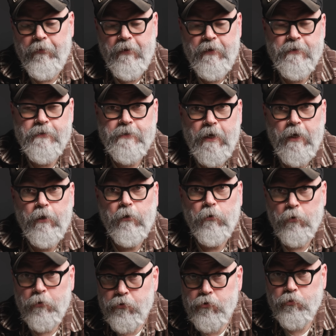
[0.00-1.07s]
is a
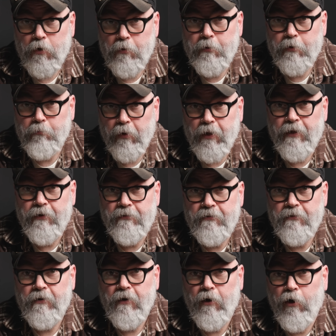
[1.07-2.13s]
loose ribbon blend
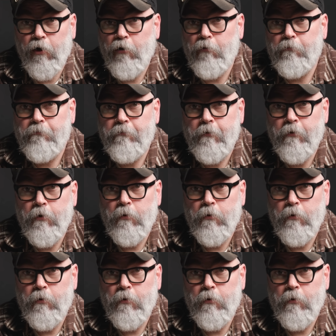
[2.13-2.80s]
of